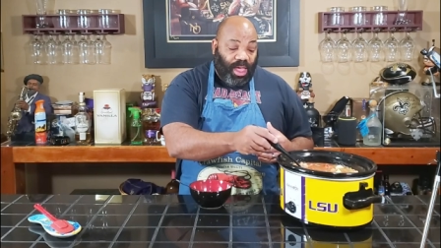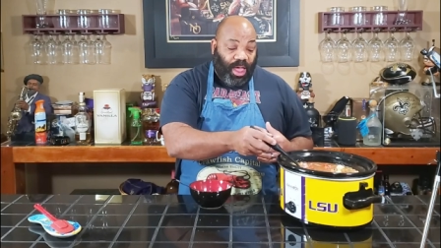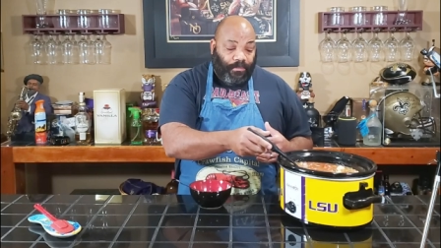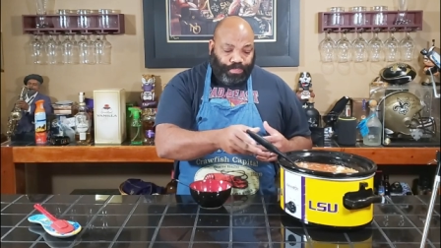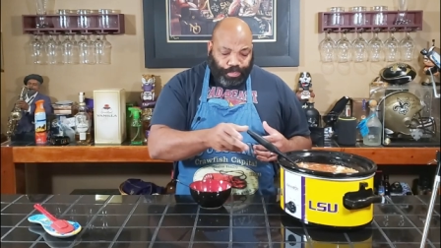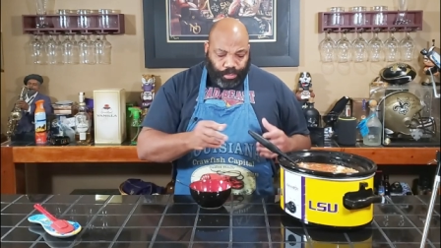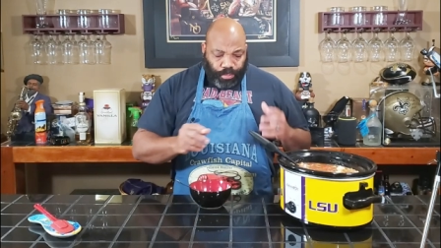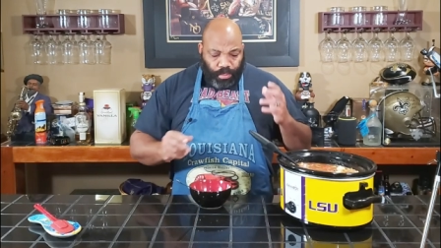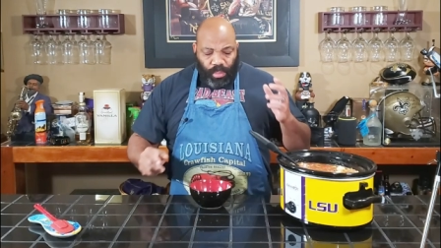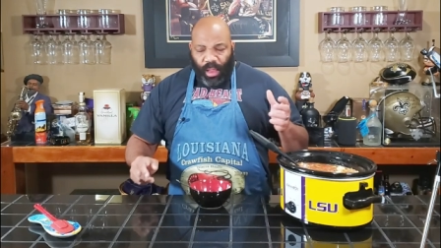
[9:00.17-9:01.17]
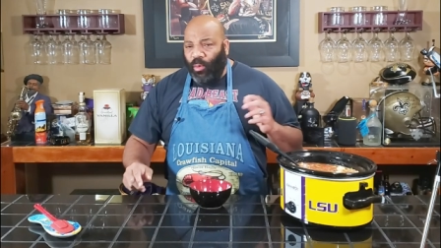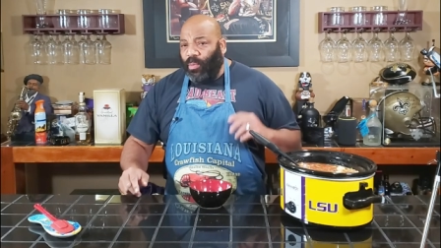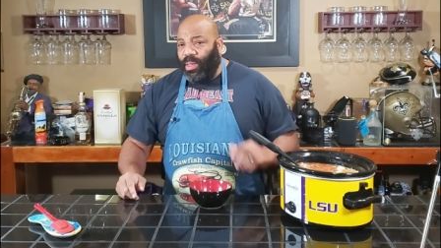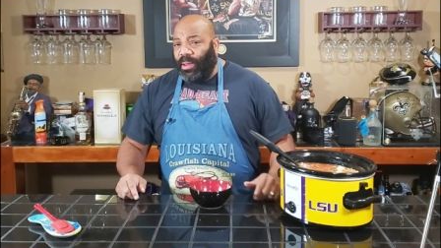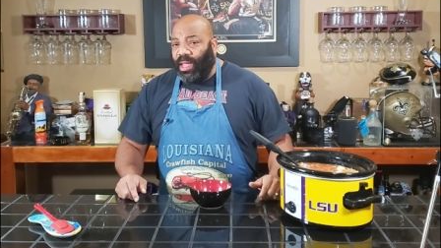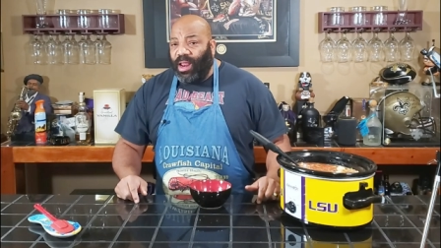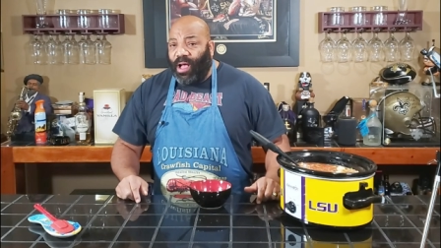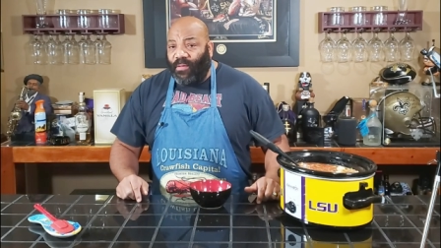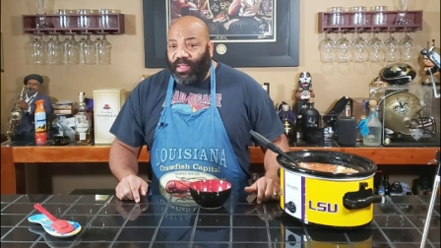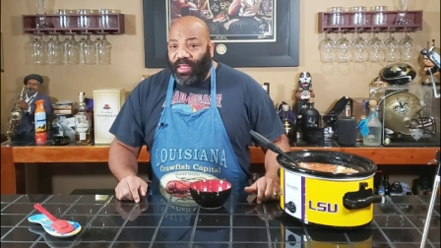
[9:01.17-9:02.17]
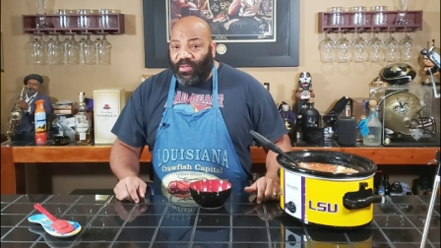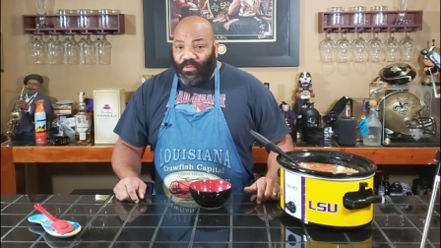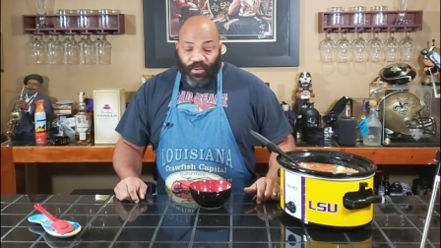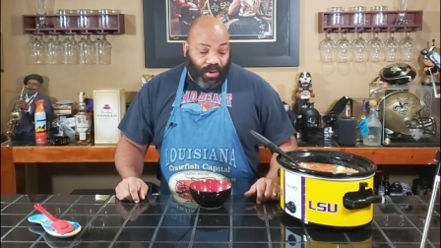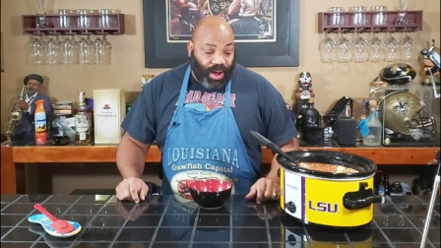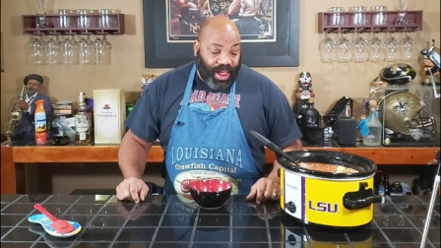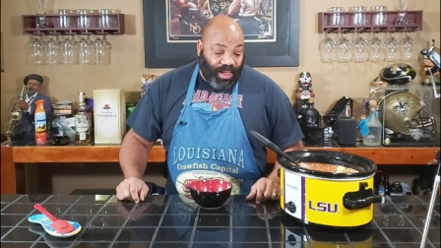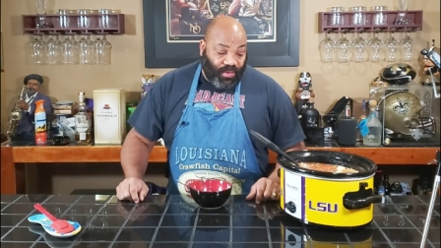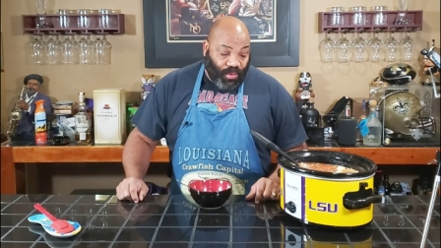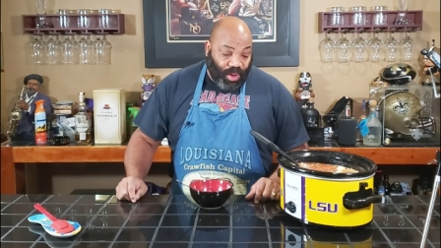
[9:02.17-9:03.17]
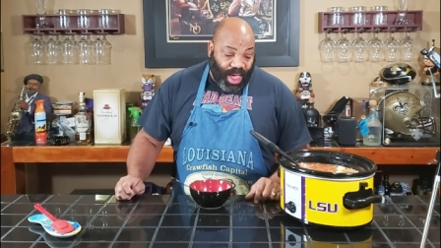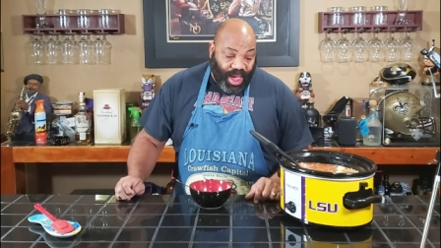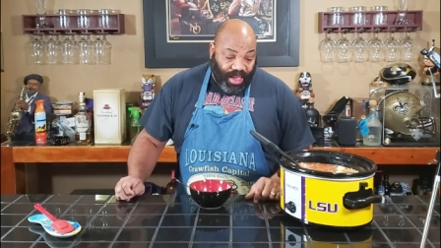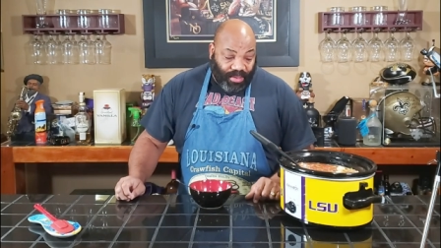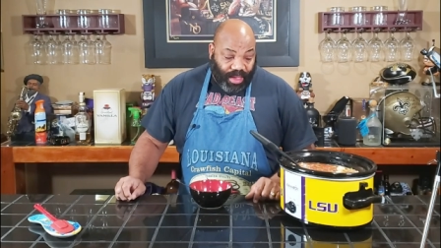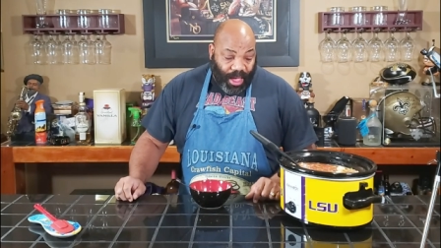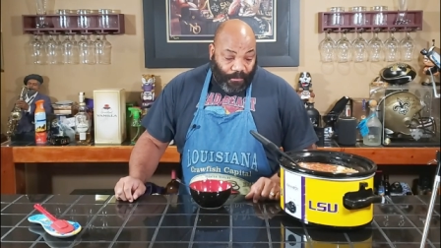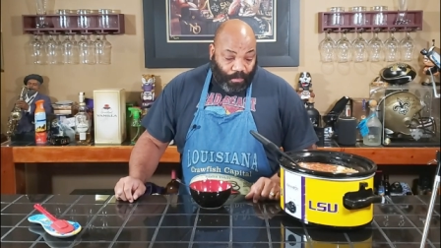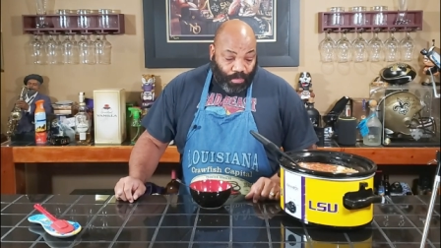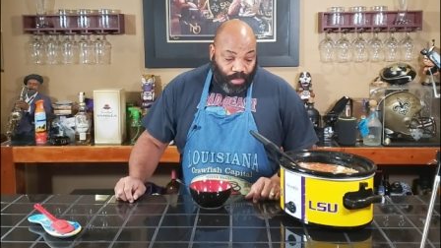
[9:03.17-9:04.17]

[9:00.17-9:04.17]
good. We'll be able to eat off of this for the next few days, okay?